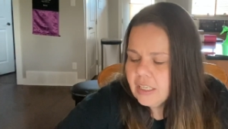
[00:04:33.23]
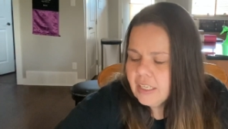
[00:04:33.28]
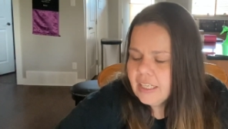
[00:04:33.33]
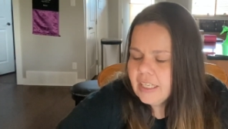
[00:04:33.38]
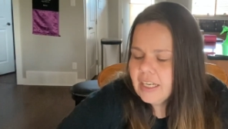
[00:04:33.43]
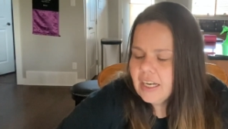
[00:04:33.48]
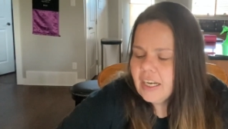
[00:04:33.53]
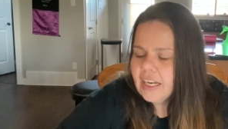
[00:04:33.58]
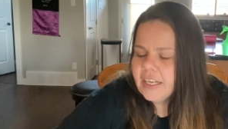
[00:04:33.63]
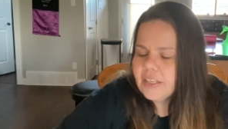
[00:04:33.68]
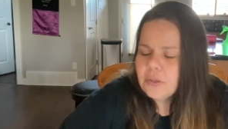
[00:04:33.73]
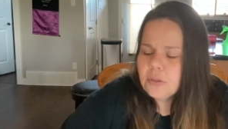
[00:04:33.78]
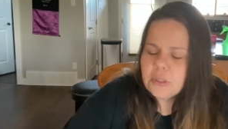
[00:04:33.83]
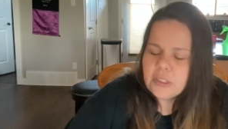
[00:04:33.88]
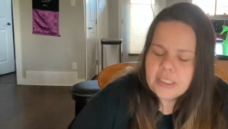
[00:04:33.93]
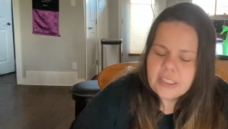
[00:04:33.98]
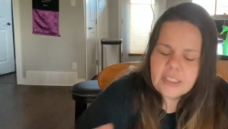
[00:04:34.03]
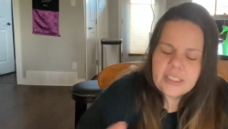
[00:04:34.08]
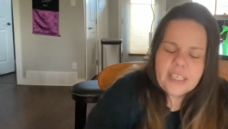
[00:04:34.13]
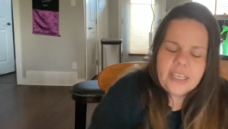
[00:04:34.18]
I'd
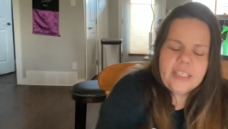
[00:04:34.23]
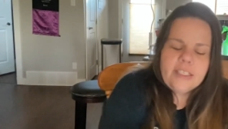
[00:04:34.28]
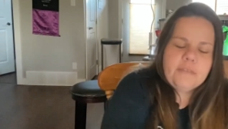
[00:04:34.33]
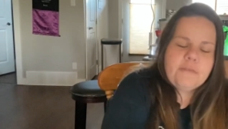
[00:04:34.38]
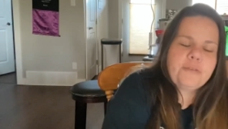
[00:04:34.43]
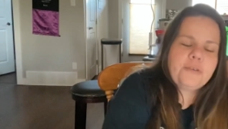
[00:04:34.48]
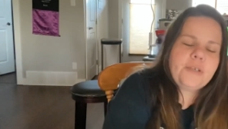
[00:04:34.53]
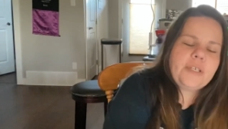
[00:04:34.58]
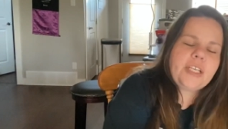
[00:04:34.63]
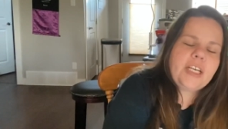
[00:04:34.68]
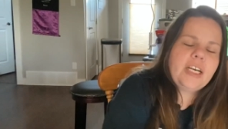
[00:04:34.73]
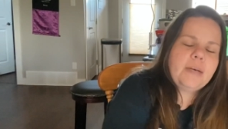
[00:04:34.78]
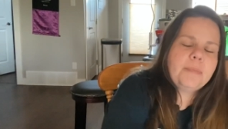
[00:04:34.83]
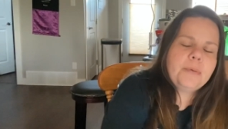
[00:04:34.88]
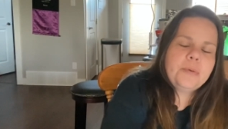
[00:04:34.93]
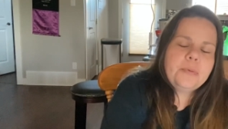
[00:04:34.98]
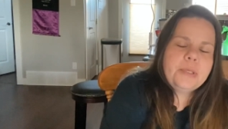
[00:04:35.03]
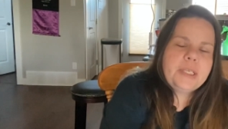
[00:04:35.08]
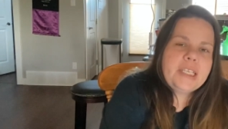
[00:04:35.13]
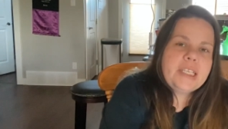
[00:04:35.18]
only done it for a couple
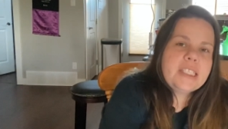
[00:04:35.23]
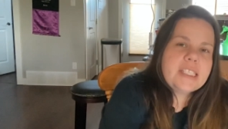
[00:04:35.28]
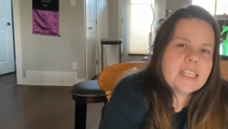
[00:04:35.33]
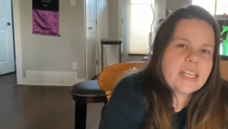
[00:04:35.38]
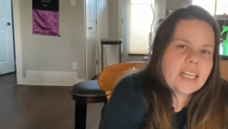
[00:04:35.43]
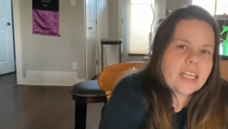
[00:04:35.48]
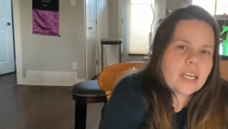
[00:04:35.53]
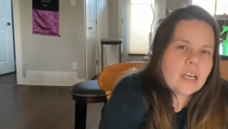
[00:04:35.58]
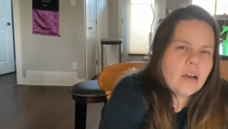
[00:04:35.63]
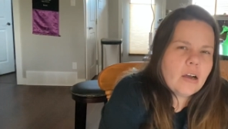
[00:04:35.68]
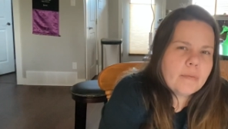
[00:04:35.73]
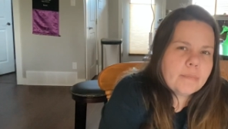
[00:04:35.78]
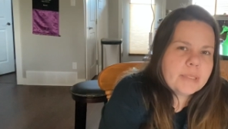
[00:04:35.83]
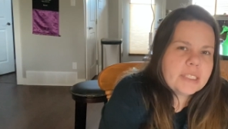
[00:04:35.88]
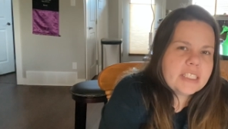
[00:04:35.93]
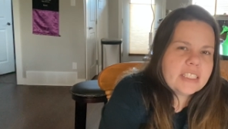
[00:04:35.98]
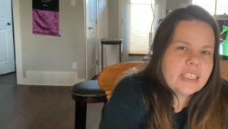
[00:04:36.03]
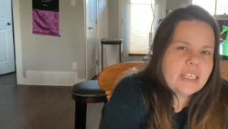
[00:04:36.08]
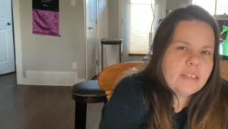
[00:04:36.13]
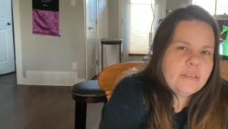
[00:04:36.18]
weeks and I caught
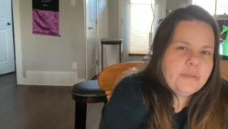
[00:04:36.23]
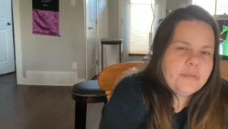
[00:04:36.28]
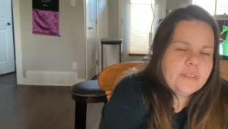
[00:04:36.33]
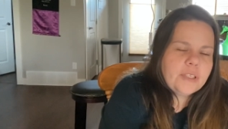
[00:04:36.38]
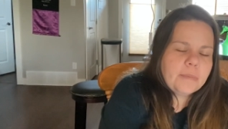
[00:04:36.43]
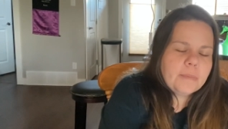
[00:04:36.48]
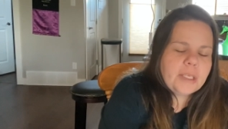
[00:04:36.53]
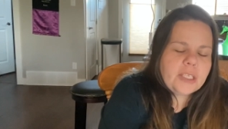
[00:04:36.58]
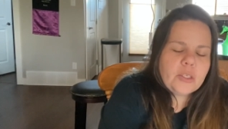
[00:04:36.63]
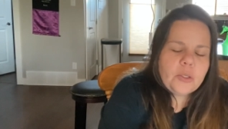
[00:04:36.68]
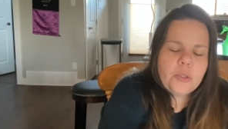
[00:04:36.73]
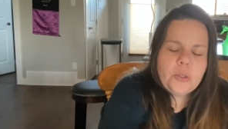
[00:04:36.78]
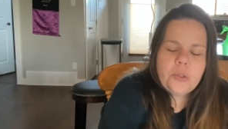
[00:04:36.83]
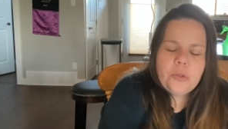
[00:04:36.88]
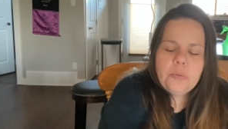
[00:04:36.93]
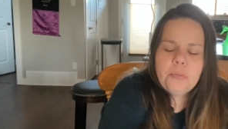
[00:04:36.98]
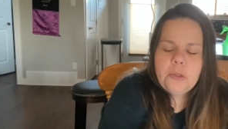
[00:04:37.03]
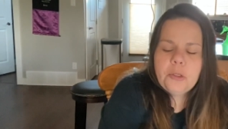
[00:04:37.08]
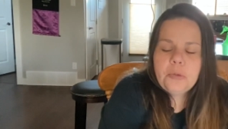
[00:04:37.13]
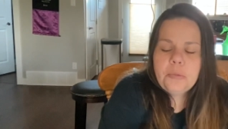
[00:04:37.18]
myself and I'm like,
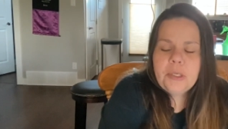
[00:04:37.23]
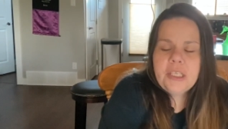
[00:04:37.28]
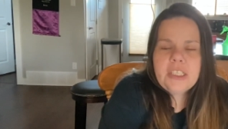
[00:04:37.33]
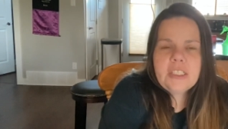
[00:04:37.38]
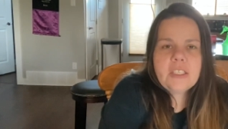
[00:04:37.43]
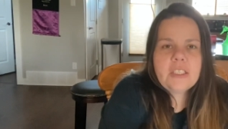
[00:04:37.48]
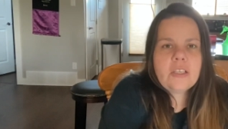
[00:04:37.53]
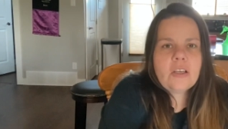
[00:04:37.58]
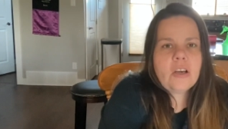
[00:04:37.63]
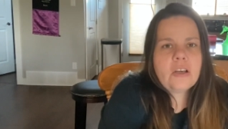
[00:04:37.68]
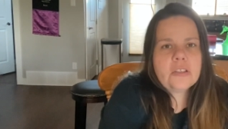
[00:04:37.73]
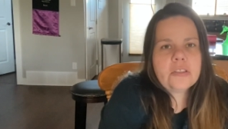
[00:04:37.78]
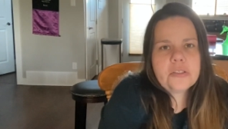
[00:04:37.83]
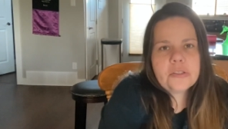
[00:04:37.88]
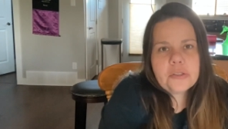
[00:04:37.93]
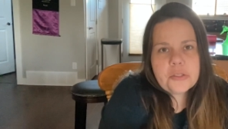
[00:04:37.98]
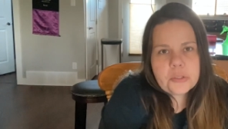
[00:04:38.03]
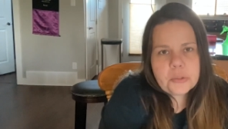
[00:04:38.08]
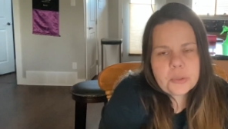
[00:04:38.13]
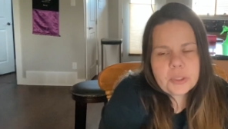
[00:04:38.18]
no, went to the doctor,
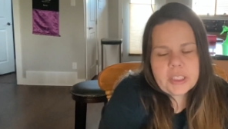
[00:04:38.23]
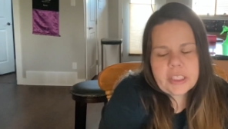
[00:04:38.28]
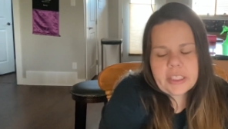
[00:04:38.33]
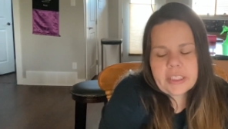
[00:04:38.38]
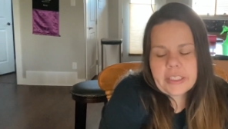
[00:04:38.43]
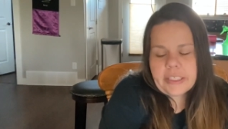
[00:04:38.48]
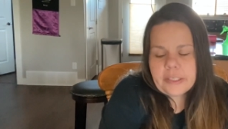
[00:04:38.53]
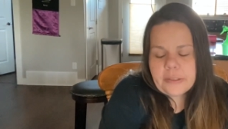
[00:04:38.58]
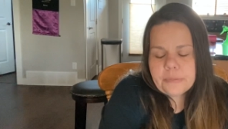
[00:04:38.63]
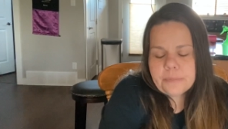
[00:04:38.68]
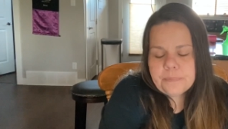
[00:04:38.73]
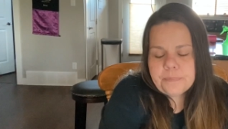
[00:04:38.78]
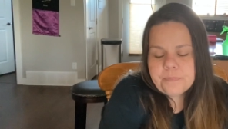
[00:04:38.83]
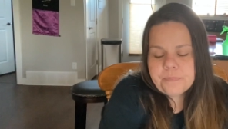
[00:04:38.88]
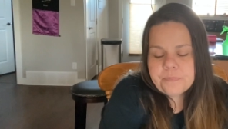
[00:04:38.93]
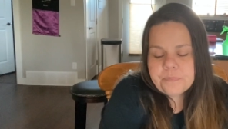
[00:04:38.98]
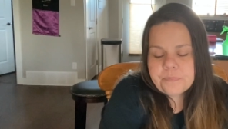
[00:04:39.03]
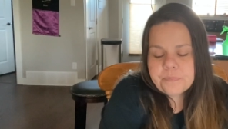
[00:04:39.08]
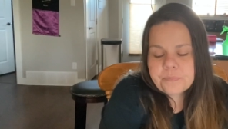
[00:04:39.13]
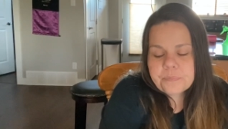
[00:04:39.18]
sorted it out.
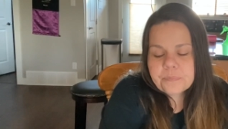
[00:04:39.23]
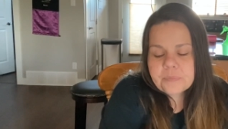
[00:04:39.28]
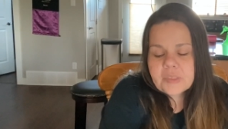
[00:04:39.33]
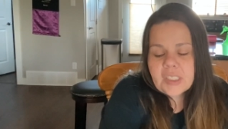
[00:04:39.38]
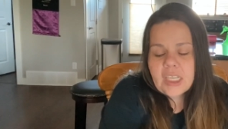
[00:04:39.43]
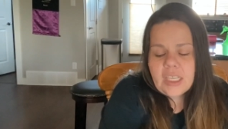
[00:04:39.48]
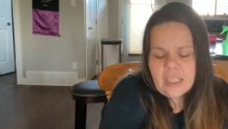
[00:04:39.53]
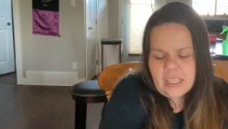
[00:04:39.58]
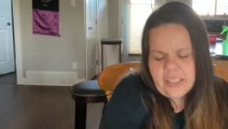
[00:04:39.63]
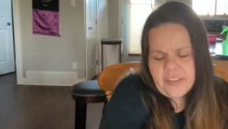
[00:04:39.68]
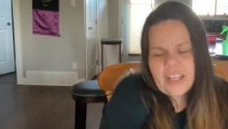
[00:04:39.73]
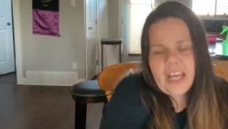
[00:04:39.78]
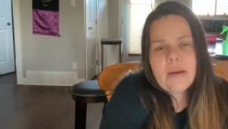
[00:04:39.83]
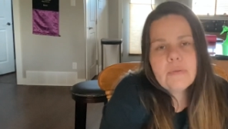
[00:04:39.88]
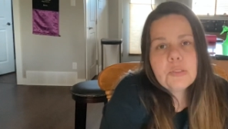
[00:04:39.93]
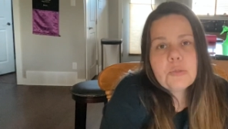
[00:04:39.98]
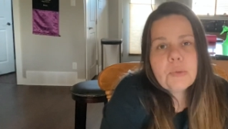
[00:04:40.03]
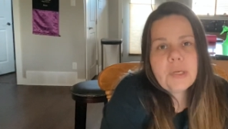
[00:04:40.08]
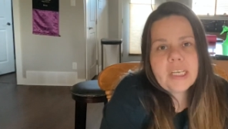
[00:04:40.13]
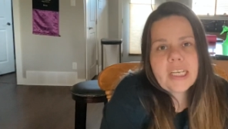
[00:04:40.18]
And that was
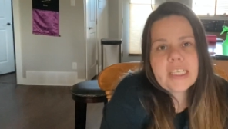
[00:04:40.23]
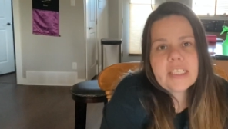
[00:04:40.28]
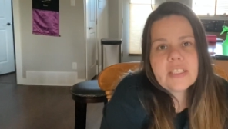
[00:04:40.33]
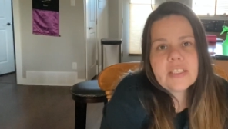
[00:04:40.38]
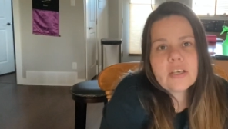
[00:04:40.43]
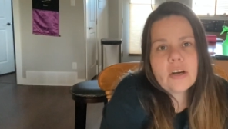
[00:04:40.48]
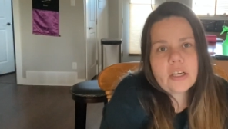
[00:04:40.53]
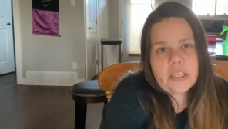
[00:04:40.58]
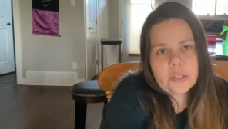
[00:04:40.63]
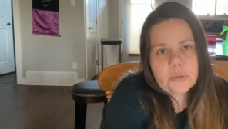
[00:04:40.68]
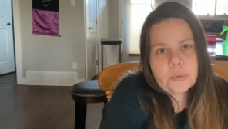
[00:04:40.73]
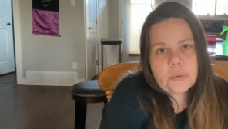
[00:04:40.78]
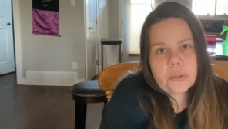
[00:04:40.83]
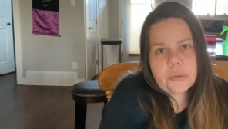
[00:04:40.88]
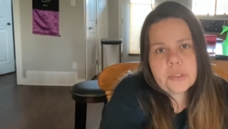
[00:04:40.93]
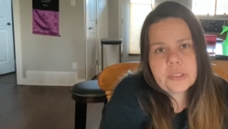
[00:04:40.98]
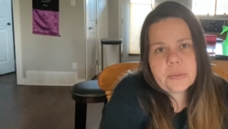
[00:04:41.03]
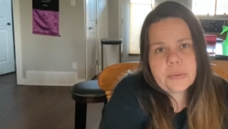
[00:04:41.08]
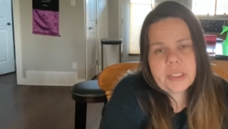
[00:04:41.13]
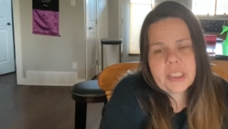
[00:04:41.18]
when I started Road
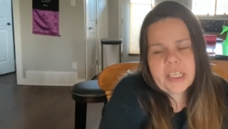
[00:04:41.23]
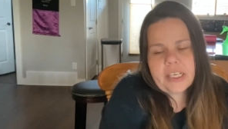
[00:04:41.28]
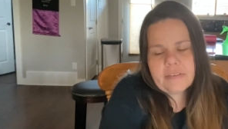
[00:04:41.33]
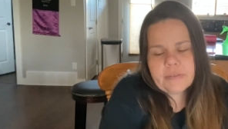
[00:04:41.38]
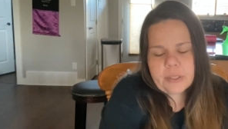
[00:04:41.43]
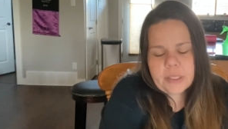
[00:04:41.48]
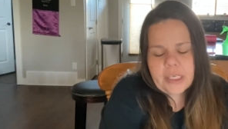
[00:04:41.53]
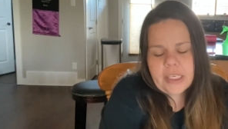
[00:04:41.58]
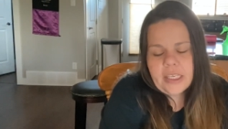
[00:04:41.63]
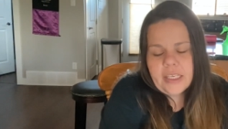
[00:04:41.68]
to Recovery.